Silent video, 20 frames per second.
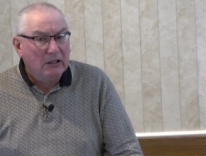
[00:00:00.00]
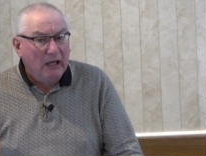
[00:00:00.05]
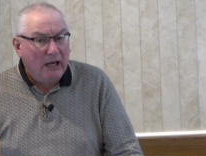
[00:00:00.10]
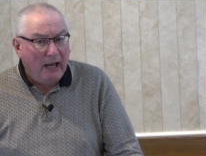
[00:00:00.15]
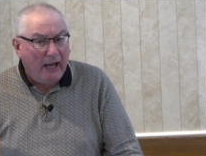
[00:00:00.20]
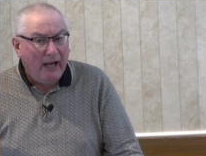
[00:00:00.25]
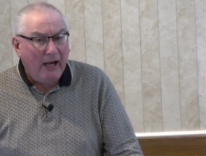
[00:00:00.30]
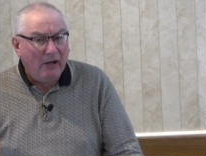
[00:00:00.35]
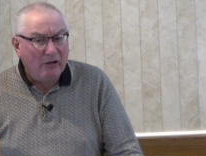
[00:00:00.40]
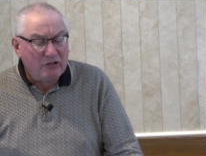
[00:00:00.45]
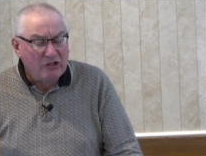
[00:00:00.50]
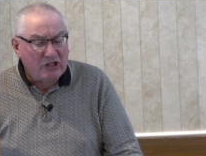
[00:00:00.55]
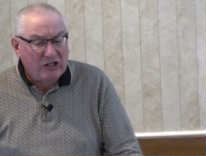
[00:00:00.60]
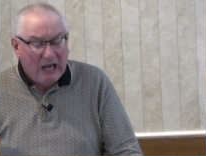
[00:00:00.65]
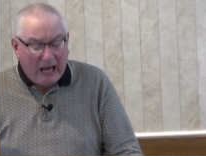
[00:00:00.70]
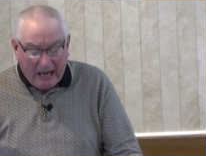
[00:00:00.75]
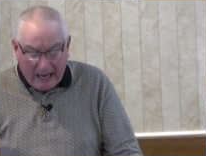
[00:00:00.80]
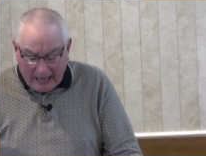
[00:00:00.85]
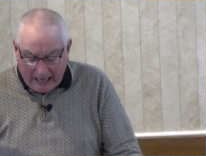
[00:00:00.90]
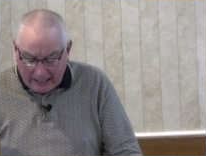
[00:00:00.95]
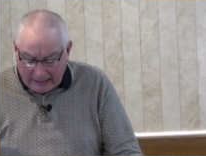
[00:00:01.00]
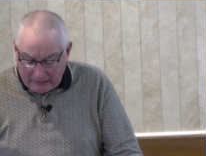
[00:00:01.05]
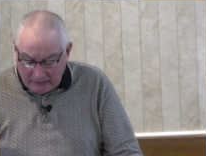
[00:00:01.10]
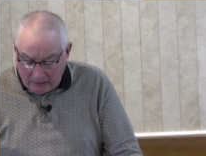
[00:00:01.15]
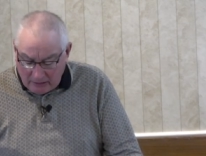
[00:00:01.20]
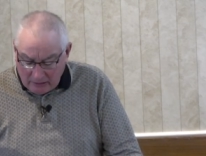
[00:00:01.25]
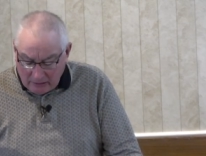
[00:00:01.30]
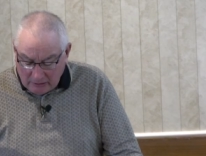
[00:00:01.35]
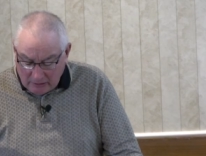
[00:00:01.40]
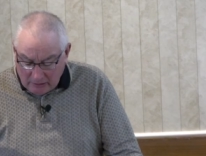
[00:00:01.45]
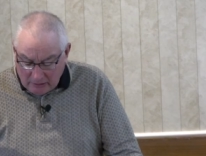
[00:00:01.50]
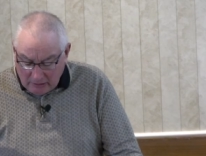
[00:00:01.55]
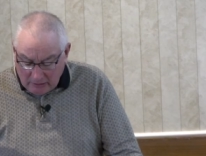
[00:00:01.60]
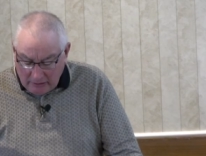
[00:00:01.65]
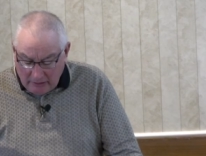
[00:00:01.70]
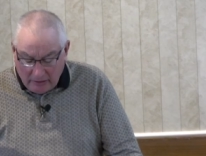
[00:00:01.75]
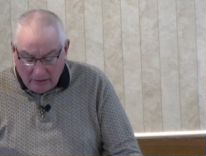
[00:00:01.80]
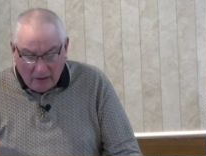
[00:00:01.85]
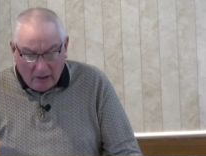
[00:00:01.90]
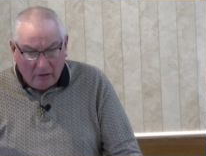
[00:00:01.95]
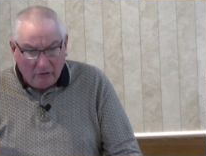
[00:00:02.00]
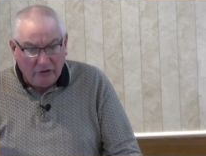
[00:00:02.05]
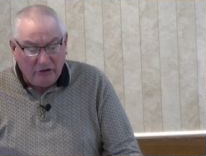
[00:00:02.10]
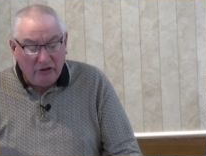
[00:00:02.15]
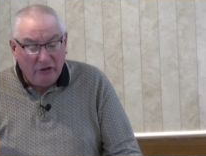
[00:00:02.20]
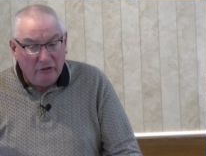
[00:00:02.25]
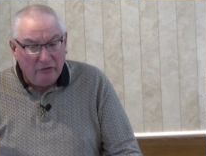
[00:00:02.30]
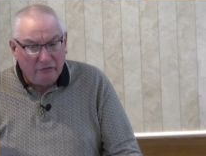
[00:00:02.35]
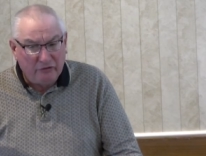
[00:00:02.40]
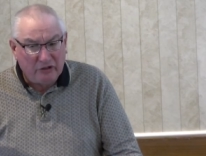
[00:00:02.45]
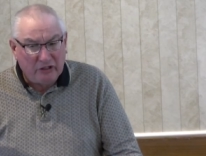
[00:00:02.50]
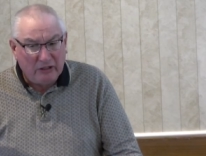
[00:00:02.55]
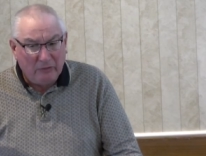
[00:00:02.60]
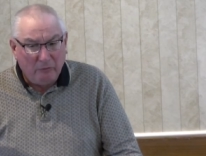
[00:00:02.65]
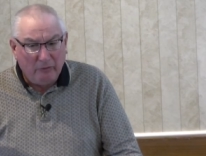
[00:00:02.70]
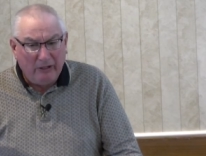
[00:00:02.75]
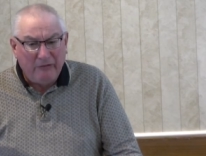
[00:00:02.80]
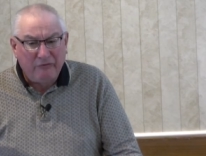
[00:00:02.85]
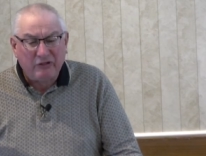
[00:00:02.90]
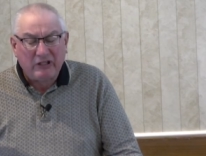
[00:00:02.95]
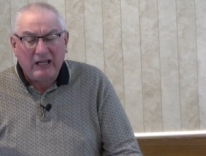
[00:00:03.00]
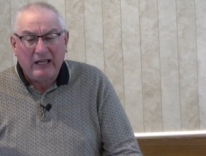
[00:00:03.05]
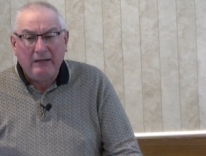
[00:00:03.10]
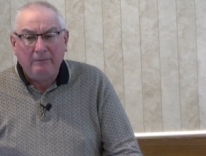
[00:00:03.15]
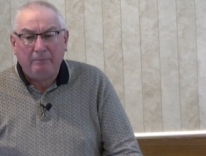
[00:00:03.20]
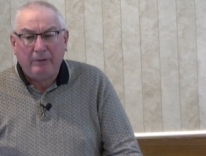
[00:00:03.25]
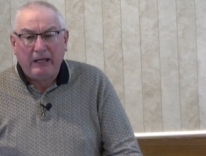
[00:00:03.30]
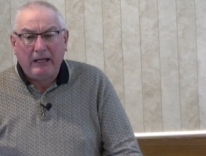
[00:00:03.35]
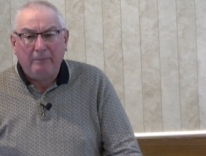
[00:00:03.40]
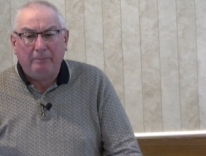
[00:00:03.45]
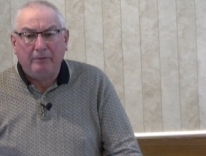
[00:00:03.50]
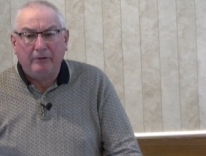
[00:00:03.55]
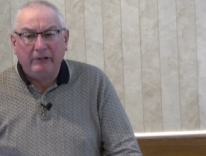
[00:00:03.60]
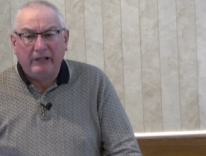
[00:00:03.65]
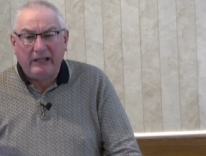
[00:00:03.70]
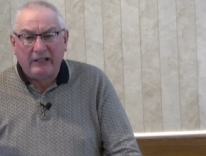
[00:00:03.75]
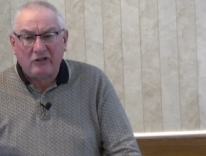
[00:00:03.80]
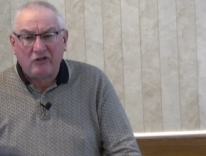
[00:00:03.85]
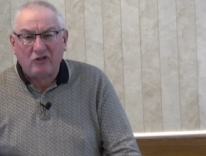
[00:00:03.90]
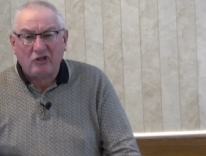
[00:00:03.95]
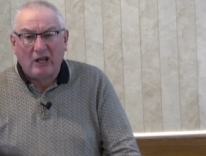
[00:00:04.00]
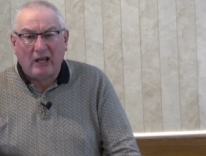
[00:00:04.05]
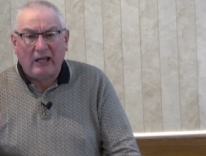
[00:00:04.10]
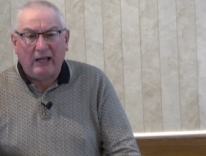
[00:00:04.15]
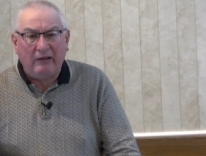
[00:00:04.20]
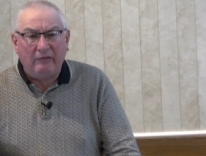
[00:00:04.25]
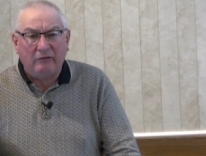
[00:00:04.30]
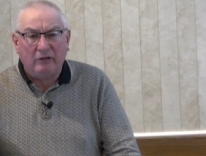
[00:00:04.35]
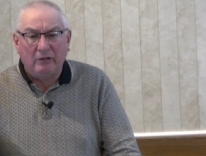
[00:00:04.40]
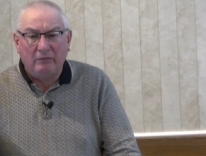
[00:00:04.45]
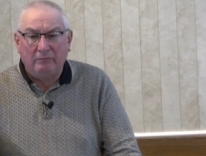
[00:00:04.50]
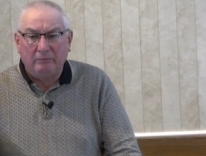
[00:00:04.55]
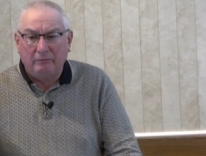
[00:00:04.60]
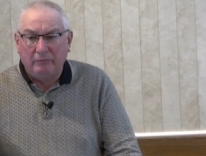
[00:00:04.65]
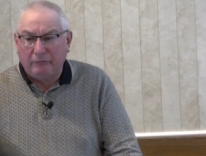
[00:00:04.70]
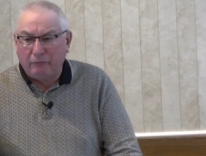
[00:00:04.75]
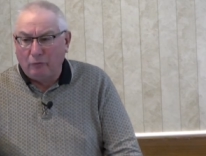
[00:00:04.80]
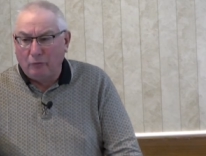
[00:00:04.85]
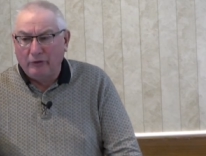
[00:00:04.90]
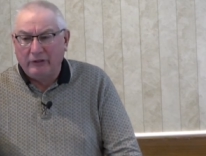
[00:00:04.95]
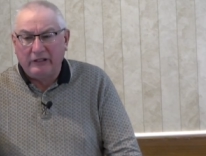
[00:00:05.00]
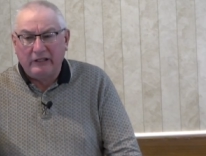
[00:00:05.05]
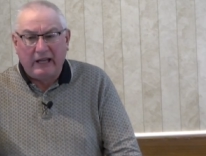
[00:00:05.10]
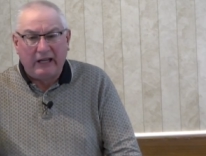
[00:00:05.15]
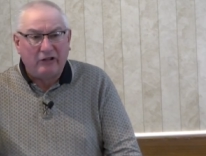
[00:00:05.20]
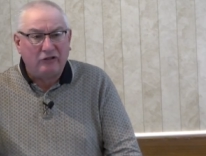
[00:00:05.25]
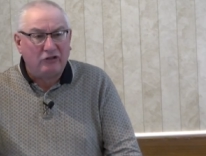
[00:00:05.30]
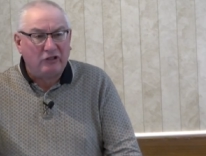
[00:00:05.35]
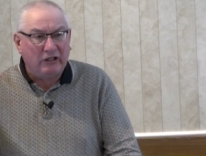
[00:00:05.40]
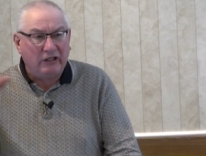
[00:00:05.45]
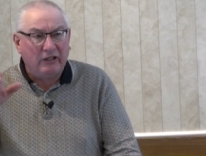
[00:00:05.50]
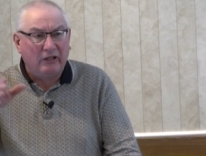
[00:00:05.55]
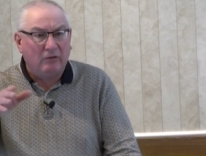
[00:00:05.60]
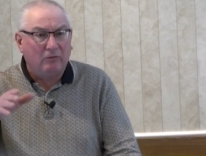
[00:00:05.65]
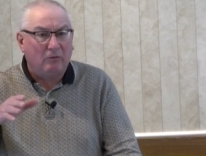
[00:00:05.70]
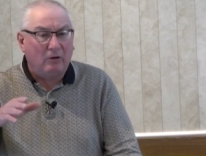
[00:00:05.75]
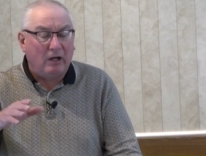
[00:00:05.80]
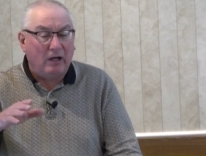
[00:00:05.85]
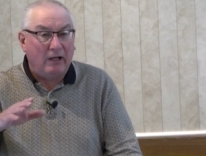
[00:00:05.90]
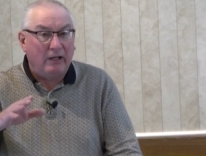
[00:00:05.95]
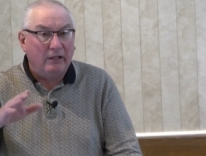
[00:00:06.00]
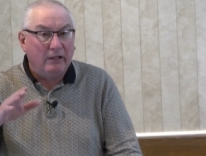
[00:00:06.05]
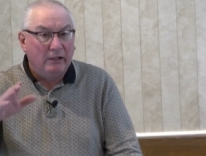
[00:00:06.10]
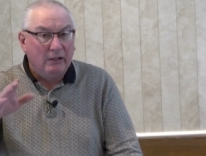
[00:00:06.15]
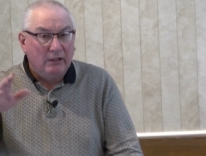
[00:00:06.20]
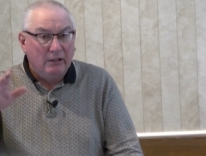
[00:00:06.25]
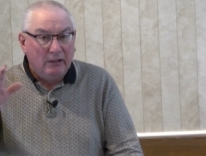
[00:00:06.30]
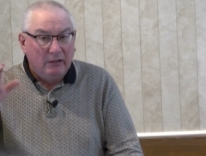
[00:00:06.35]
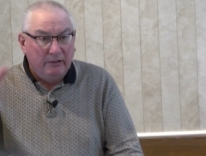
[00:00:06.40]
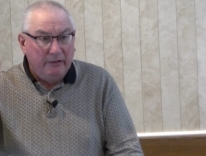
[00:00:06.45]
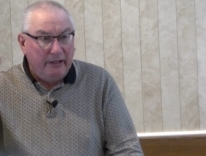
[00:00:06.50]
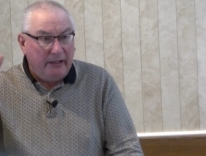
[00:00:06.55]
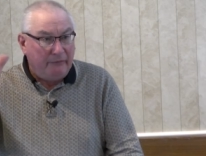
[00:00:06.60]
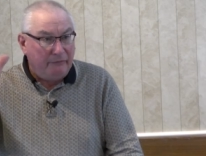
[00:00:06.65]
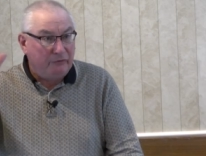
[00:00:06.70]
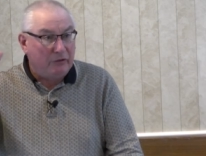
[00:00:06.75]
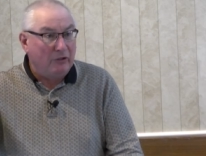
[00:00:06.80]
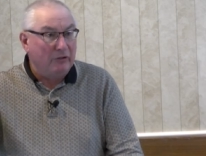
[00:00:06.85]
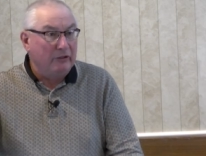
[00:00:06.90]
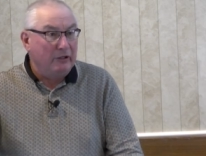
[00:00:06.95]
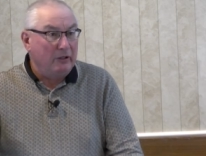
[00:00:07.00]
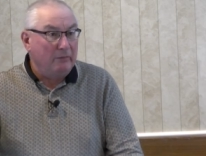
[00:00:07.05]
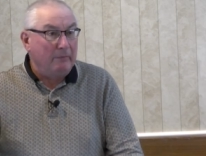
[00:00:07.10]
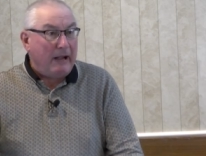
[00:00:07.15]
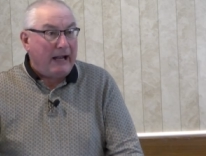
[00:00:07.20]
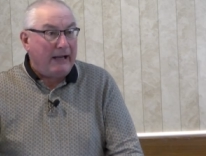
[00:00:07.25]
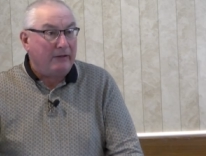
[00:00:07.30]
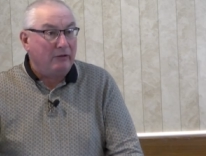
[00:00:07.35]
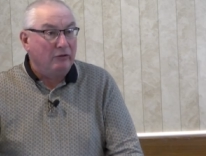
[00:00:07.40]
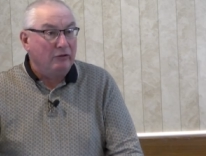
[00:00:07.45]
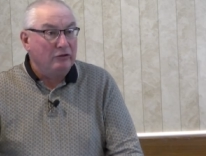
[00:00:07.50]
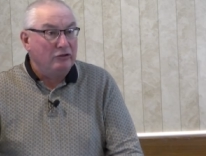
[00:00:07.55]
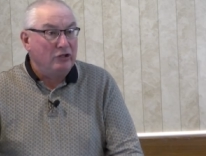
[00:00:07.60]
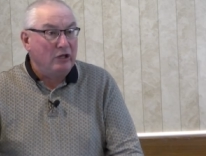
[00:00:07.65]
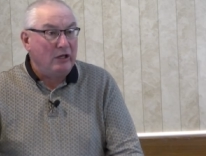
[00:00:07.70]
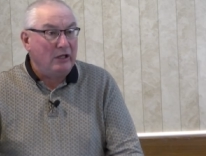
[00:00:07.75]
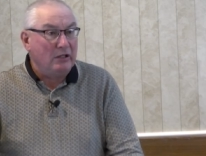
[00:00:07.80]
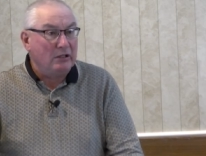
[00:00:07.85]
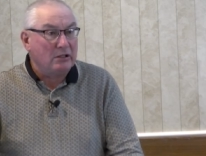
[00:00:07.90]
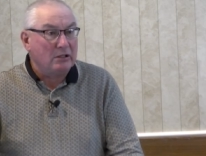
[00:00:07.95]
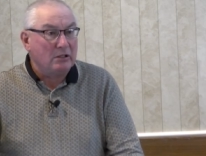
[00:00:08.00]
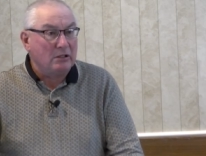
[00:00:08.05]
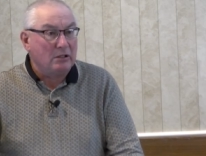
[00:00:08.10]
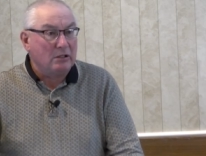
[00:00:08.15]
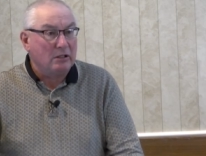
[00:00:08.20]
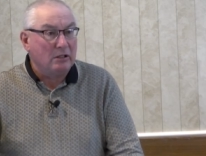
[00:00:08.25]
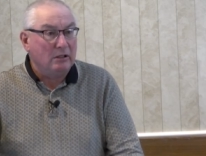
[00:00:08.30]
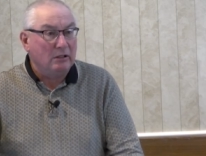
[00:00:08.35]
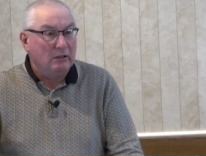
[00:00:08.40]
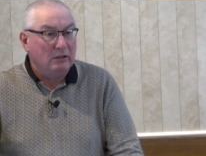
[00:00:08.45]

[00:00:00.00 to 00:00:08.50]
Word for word: How sad. You know, you've seen we've seen people get saved, and before the next year, why, well, they've turned their back on Jesus.